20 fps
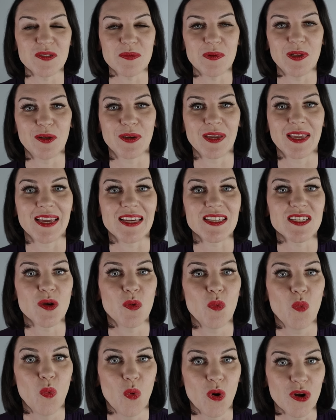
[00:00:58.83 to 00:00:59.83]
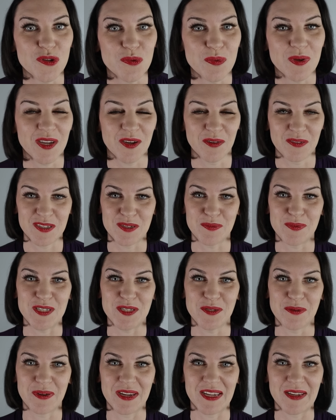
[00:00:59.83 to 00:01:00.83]
looking at, what we're going to be
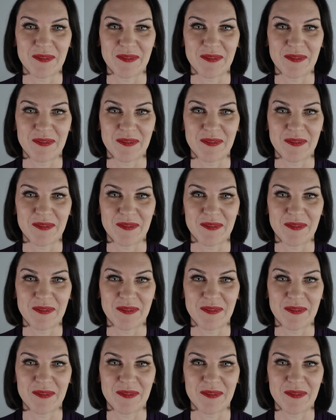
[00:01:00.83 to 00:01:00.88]
doing.